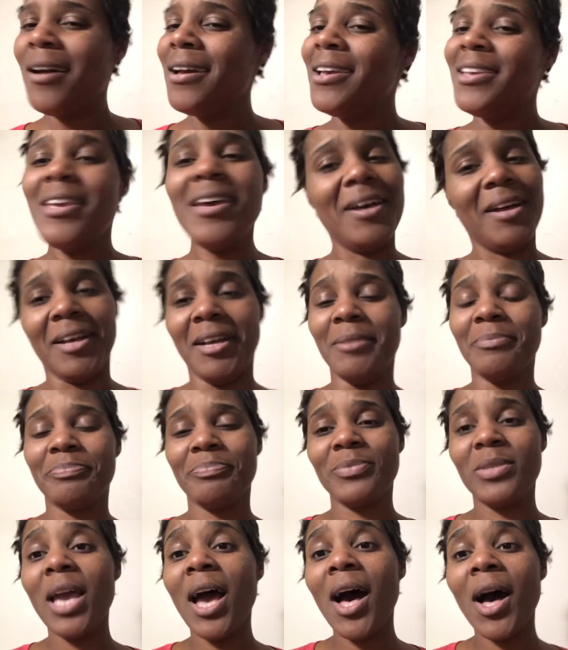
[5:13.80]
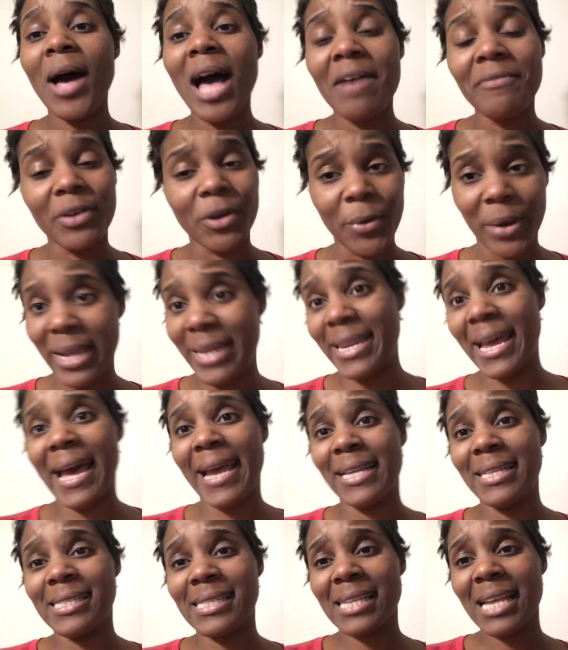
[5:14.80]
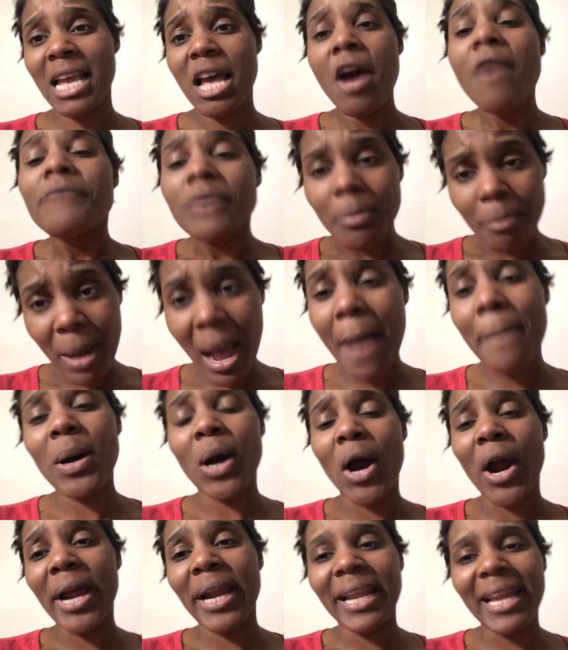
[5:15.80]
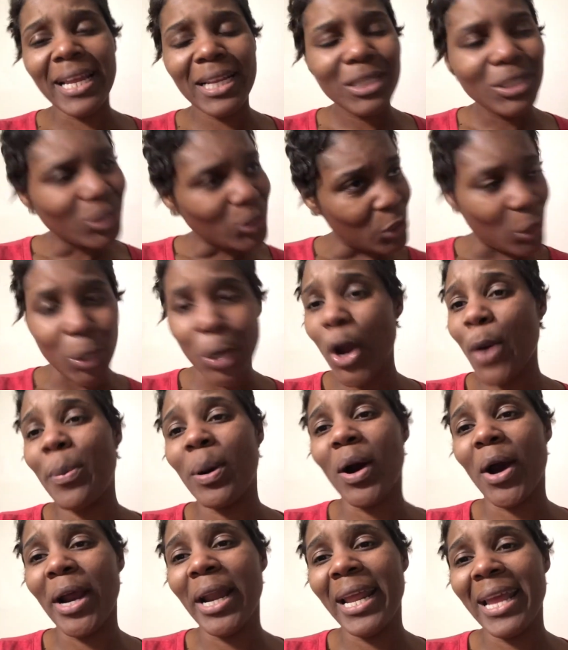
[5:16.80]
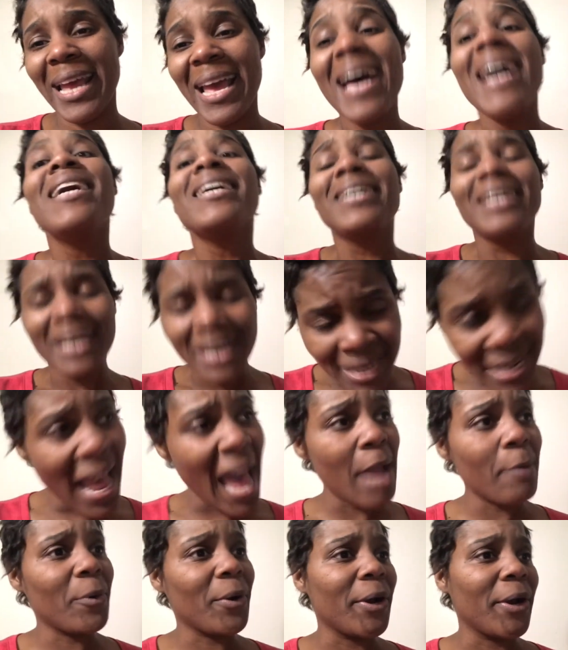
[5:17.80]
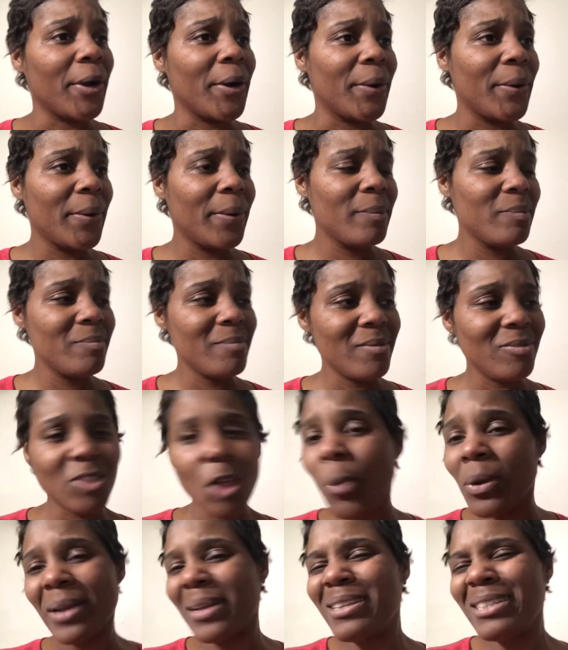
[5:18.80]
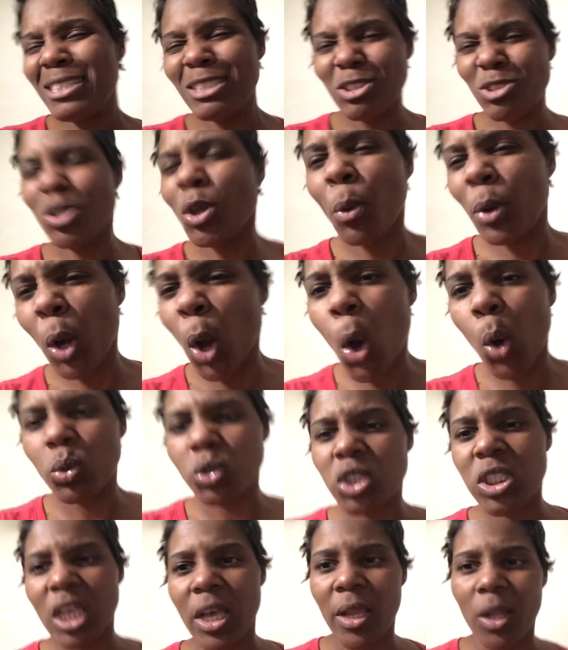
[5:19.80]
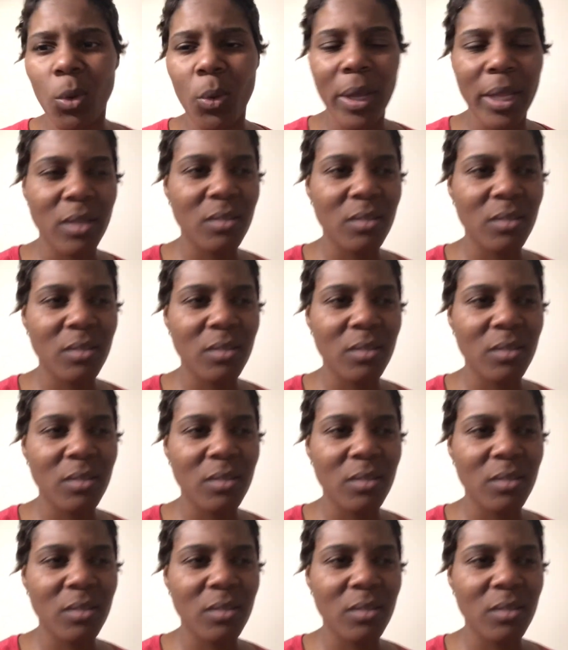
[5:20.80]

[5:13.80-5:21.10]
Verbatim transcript: yeah. Y'all have a great night. From my party to your party. Good night, world. Throw just throw the whole scale away.